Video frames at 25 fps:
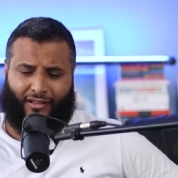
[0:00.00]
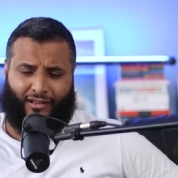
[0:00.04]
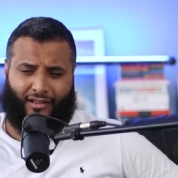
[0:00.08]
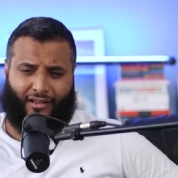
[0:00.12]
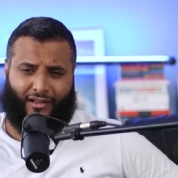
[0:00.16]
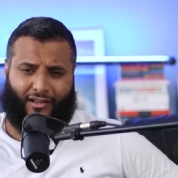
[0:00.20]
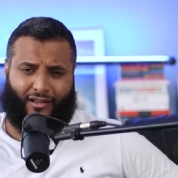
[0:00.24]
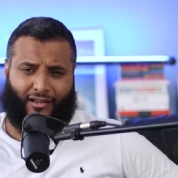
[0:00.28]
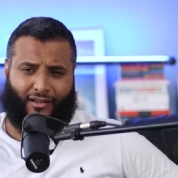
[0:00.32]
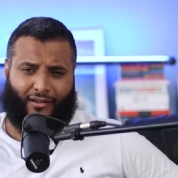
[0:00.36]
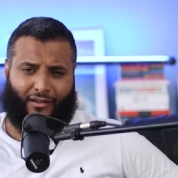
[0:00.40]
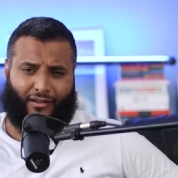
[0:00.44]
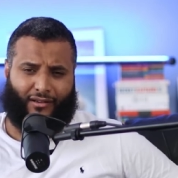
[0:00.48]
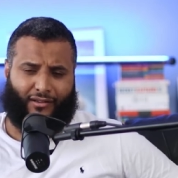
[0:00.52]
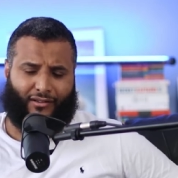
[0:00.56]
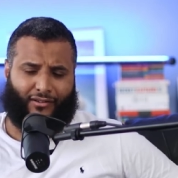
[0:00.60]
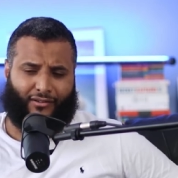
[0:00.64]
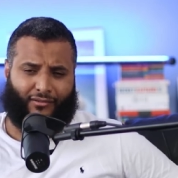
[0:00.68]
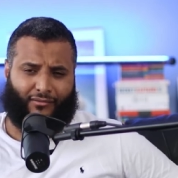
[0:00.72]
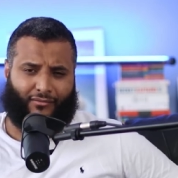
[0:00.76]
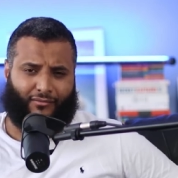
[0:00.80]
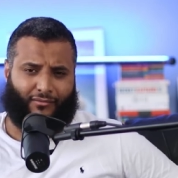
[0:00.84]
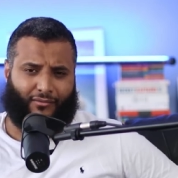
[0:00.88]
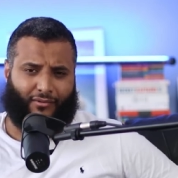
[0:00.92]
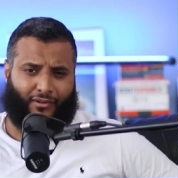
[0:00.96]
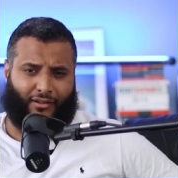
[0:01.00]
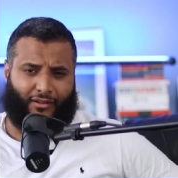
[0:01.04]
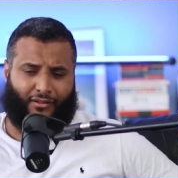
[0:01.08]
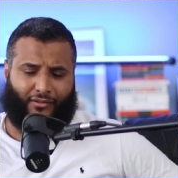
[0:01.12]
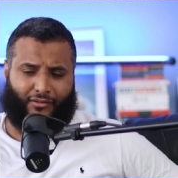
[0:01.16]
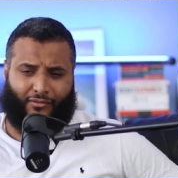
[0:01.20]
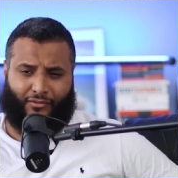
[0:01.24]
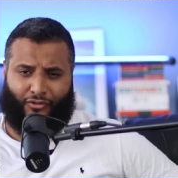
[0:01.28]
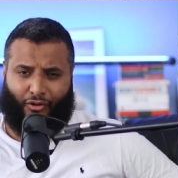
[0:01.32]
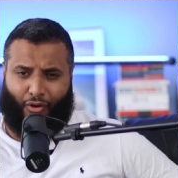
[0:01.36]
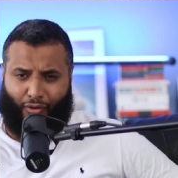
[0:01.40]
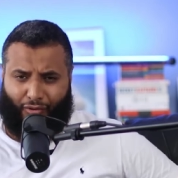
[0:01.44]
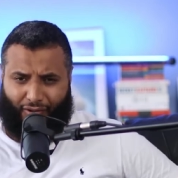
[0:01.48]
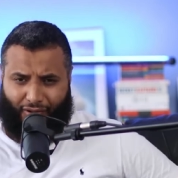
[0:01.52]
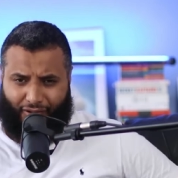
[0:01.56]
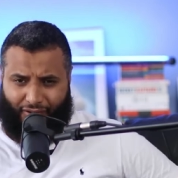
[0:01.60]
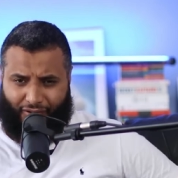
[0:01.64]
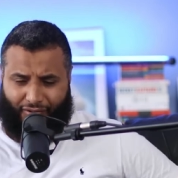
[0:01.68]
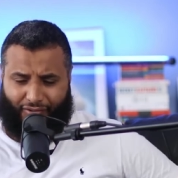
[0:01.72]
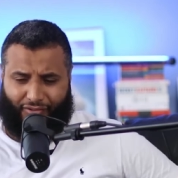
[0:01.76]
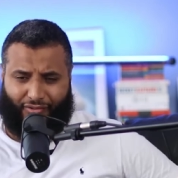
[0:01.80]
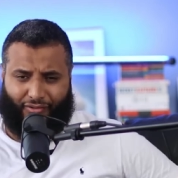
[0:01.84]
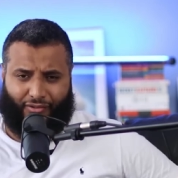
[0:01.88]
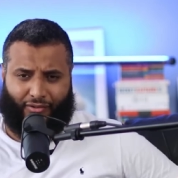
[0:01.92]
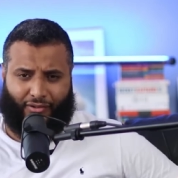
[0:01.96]
uh,
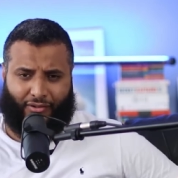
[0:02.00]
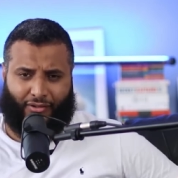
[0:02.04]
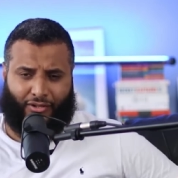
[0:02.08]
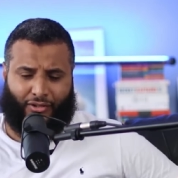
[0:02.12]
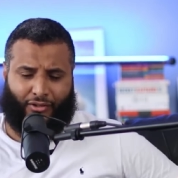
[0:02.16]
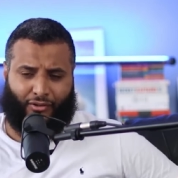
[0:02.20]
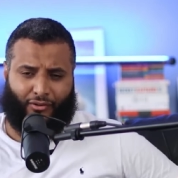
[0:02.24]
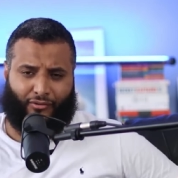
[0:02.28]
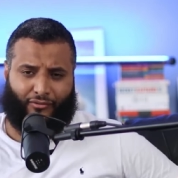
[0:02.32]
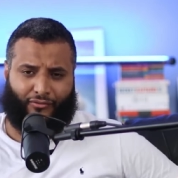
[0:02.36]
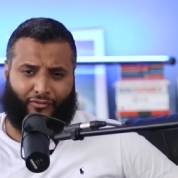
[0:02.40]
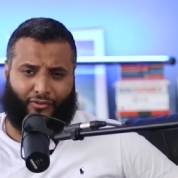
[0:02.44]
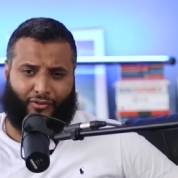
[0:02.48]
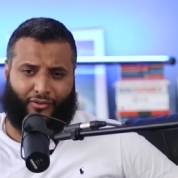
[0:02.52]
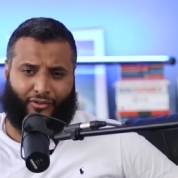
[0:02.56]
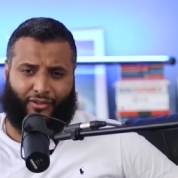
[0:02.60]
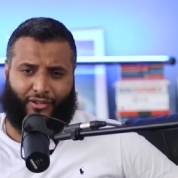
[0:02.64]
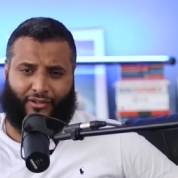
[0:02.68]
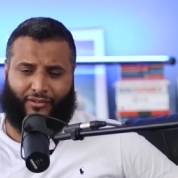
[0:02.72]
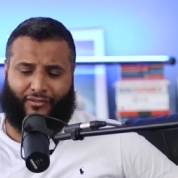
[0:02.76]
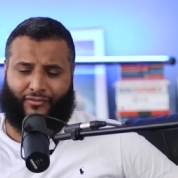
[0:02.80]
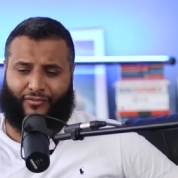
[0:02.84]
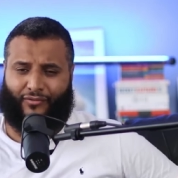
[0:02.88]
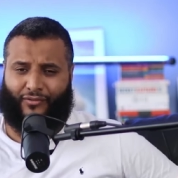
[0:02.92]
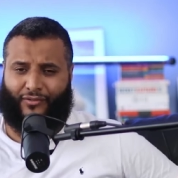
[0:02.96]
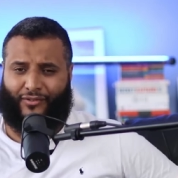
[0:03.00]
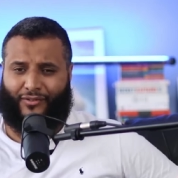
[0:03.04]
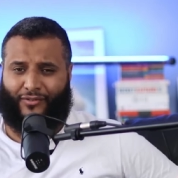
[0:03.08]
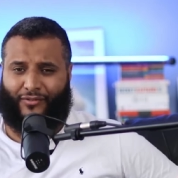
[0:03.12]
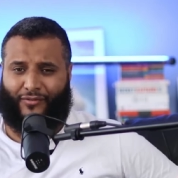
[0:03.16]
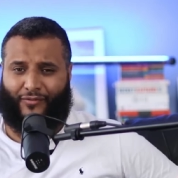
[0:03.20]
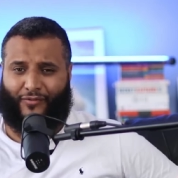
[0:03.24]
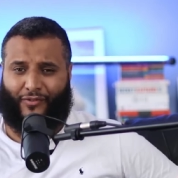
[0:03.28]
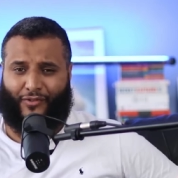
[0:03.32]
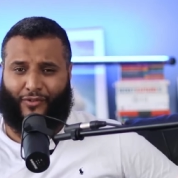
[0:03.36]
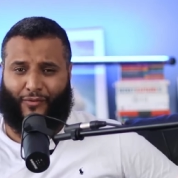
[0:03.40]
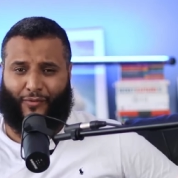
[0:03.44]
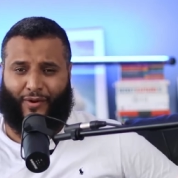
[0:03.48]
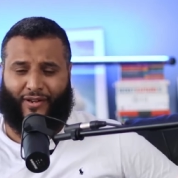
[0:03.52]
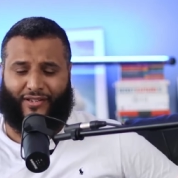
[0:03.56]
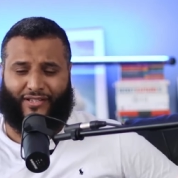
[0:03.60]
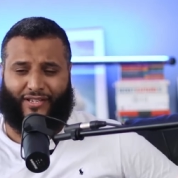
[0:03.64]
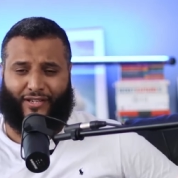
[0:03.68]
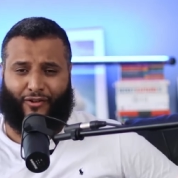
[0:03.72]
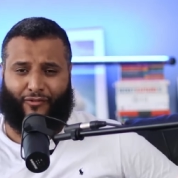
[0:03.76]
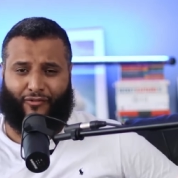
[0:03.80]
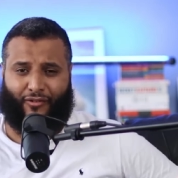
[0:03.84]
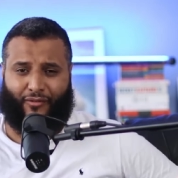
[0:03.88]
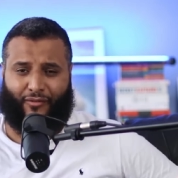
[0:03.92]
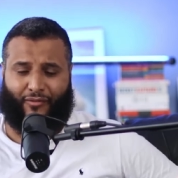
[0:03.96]
dollars, you know, for the for, for the
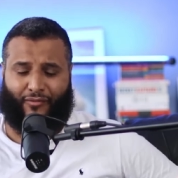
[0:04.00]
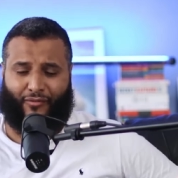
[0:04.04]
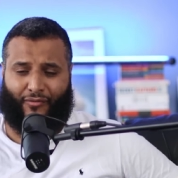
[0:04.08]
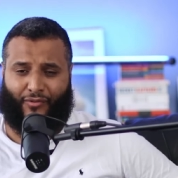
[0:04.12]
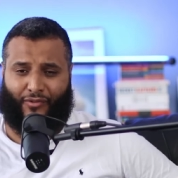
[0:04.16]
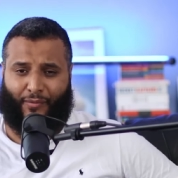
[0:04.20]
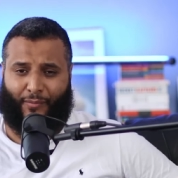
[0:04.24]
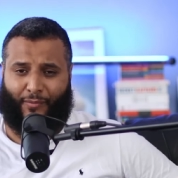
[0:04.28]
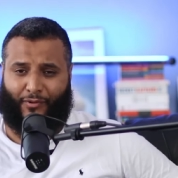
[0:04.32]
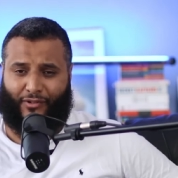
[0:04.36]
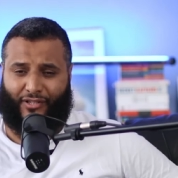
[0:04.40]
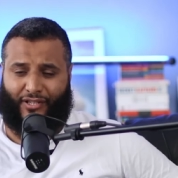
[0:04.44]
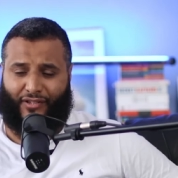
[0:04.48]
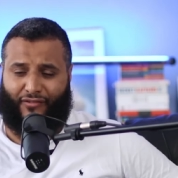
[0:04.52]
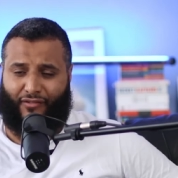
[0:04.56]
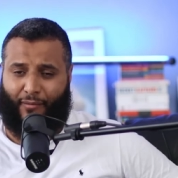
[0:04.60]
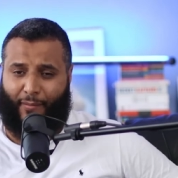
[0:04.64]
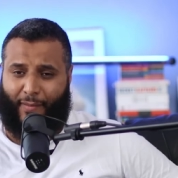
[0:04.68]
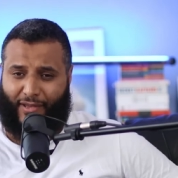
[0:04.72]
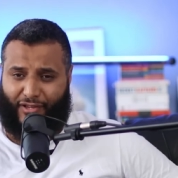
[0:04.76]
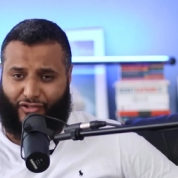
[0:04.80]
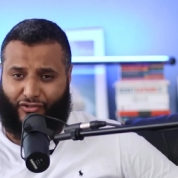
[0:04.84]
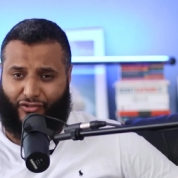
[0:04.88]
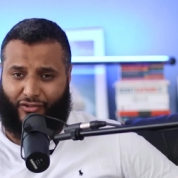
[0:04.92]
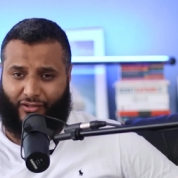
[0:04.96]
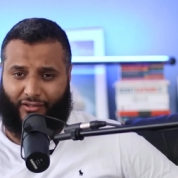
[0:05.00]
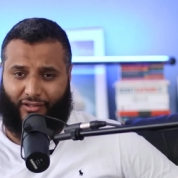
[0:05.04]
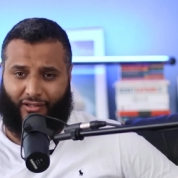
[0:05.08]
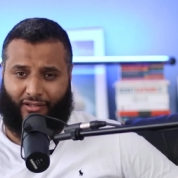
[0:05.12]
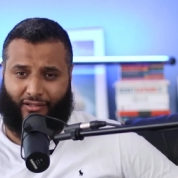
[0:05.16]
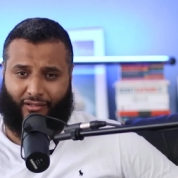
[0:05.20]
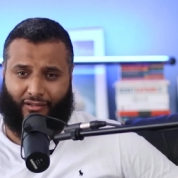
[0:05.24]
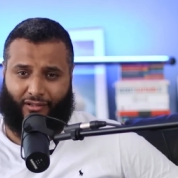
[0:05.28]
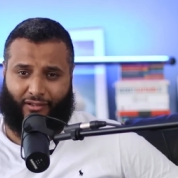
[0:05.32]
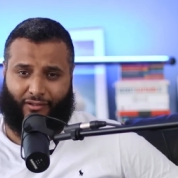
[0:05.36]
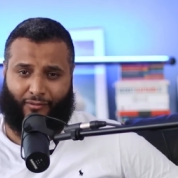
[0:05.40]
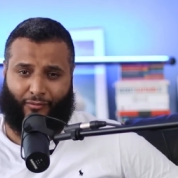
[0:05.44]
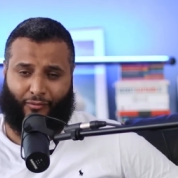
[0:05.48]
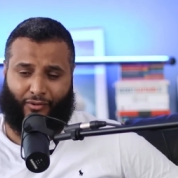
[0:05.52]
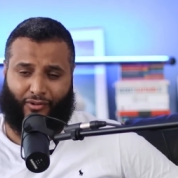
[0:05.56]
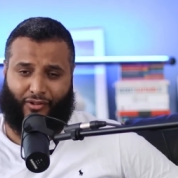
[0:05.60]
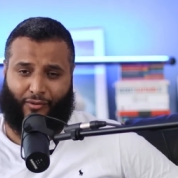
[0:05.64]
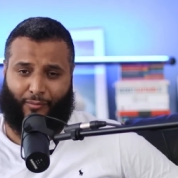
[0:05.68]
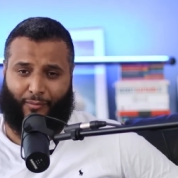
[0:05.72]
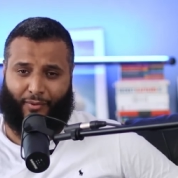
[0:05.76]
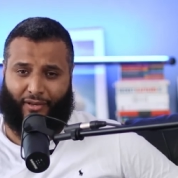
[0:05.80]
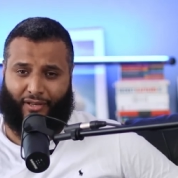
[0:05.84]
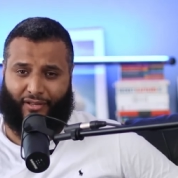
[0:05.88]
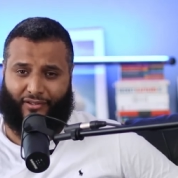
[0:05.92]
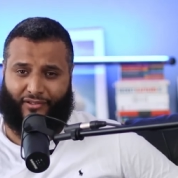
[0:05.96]
raising of a, for the building of a masjid in one of
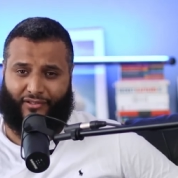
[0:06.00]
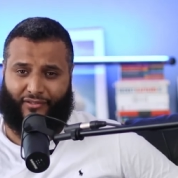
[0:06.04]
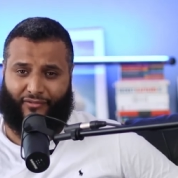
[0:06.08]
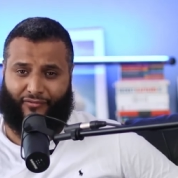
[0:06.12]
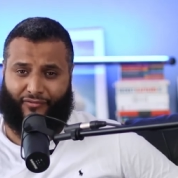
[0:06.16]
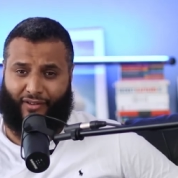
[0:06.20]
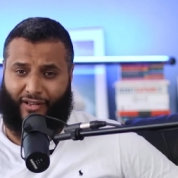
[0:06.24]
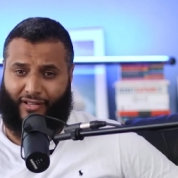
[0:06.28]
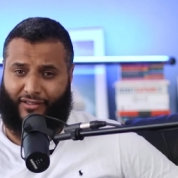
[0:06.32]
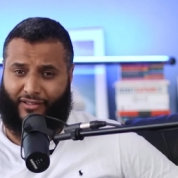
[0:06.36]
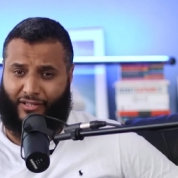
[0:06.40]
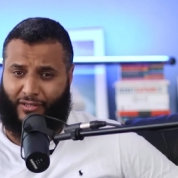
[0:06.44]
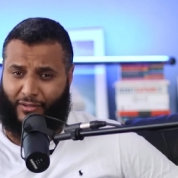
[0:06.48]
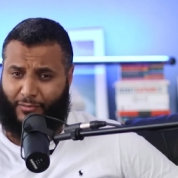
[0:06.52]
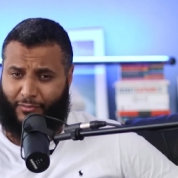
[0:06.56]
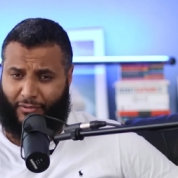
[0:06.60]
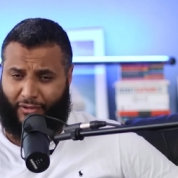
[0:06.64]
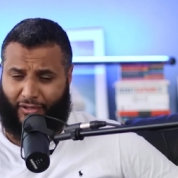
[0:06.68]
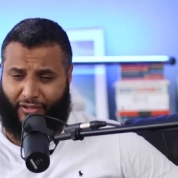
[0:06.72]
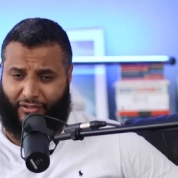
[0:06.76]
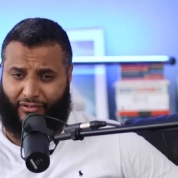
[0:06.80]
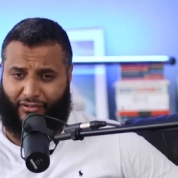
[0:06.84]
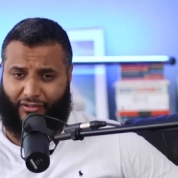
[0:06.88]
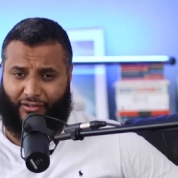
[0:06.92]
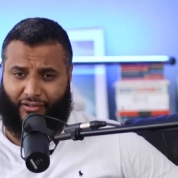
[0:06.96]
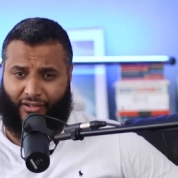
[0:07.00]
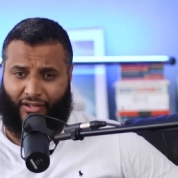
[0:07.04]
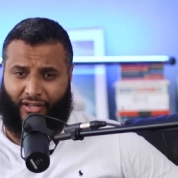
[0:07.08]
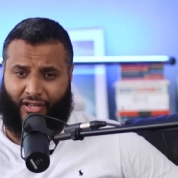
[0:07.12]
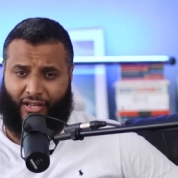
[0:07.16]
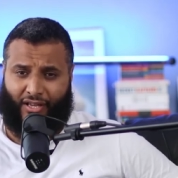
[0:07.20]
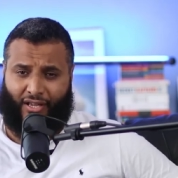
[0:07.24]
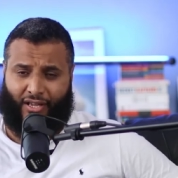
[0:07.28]
the biggest, in fact, the biggest